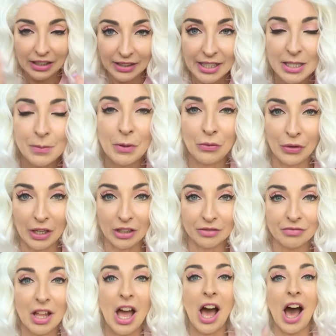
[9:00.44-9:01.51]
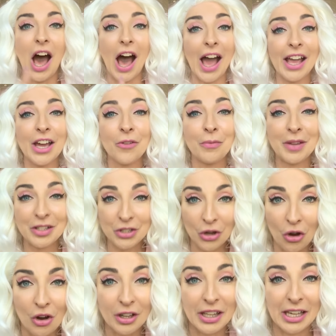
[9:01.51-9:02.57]
Let's be real. I have been
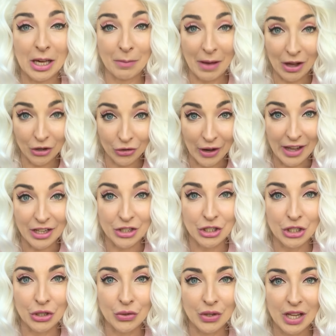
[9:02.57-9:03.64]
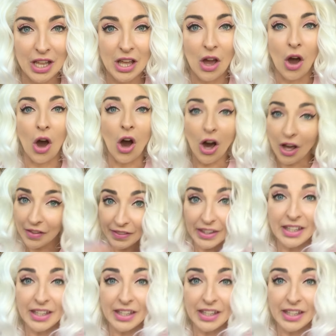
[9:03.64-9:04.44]
talking about gratitude on